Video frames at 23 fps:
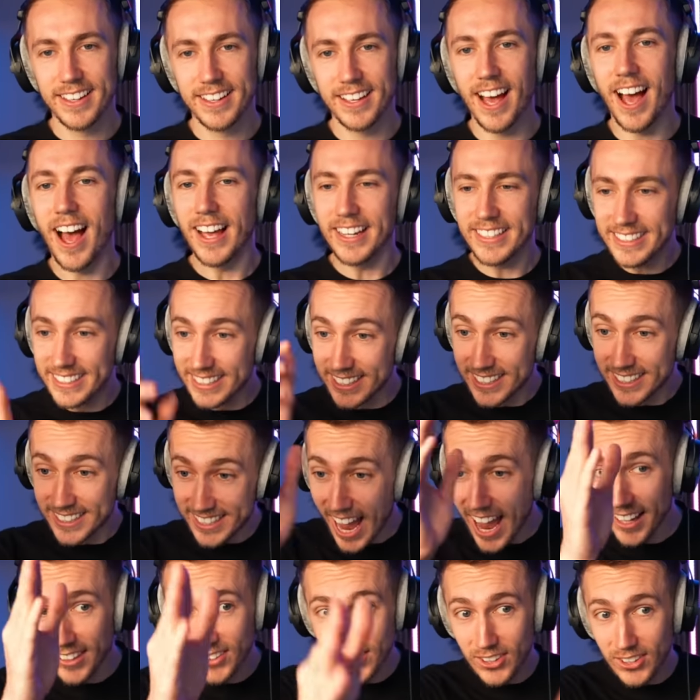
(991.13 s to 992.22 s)

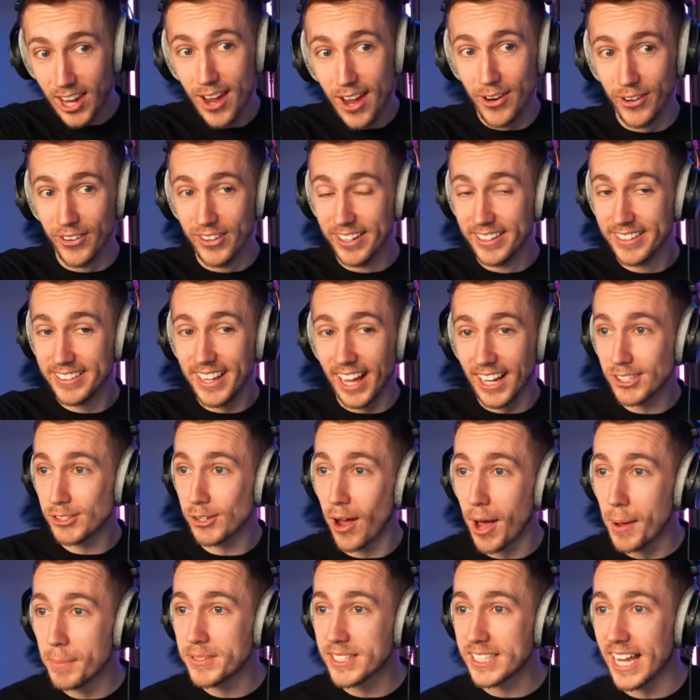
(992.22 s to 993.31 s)
Thank you. That's what
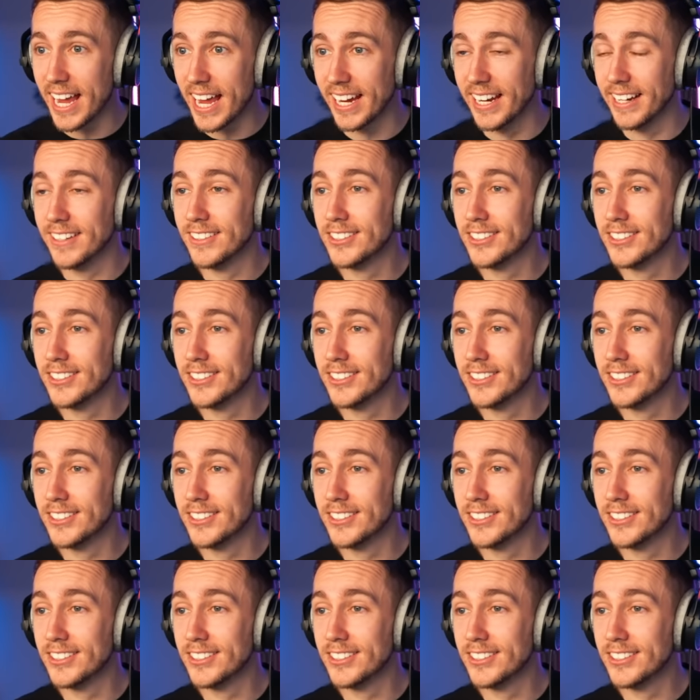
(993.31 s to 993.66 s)
I'm saying.